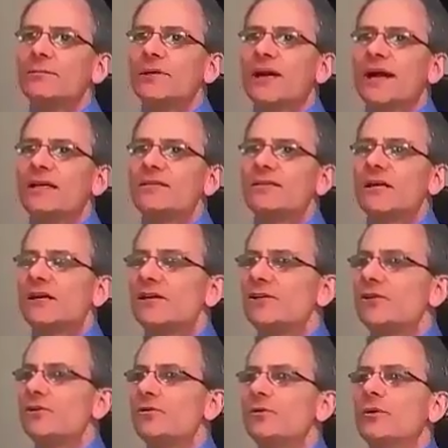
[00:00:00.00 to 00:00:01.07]
But I can
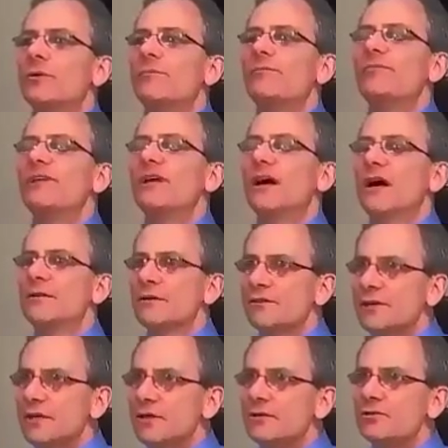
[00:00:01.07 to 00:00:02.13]
tell you, the
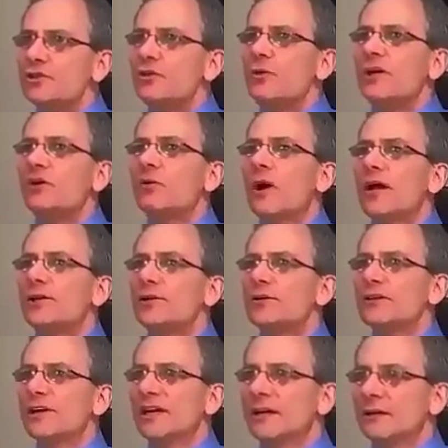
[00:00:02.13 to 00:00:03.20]
other thing you're doing while
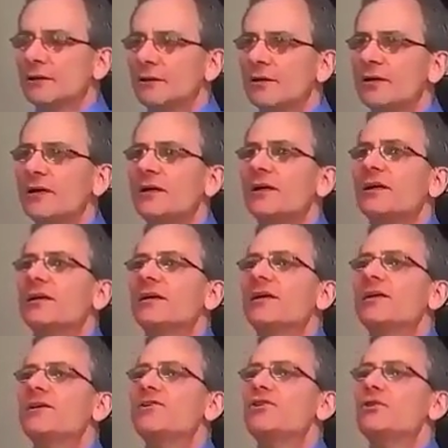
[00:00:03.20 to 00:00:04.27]
you're there
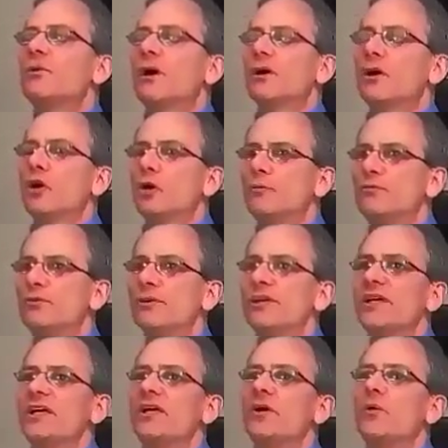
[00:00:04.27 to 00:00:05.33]
is you are
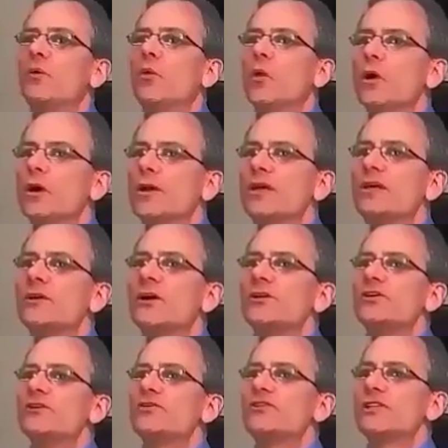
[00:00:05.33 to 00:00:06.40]
hopefully working
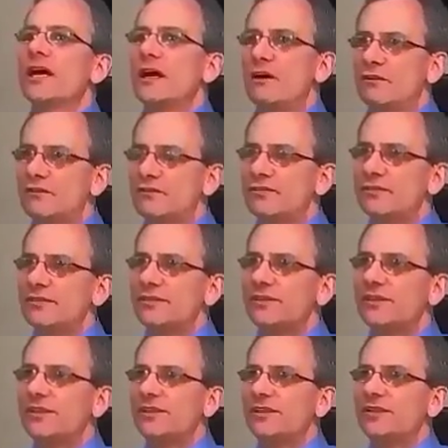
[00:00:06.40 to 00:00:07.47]
on yourself.
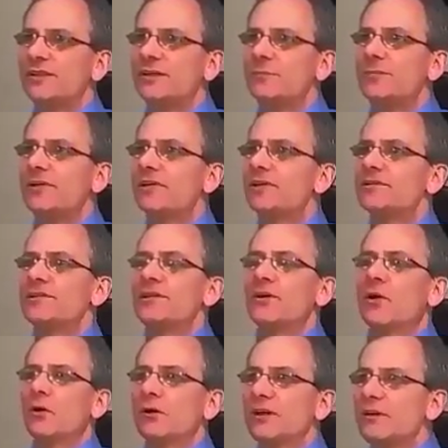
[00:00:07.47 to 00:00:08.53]
Because
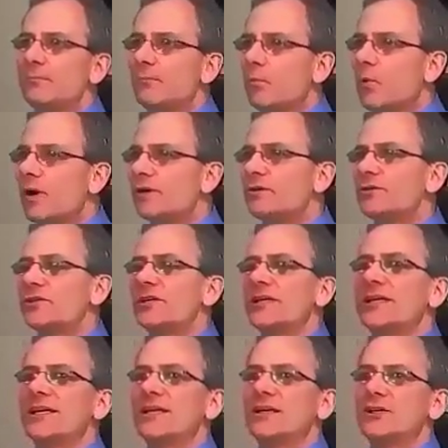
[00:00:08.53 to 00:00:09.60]
the only one who's
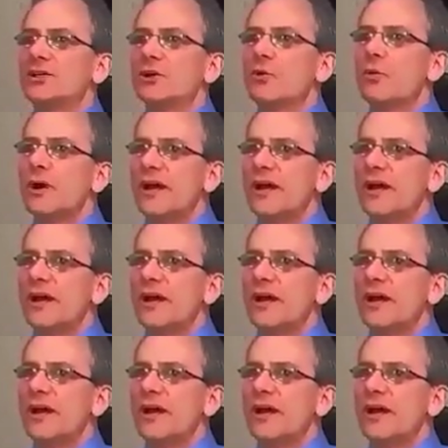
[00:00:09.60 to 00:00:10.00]
going to get in your